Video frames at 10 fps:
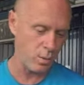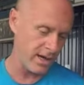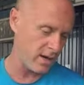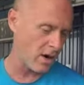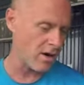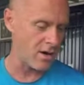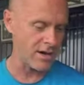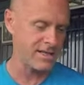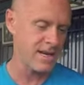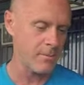We are
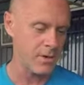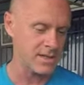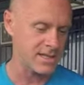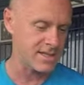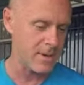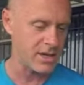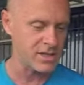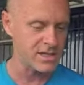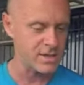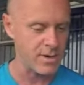on a temporary suspension,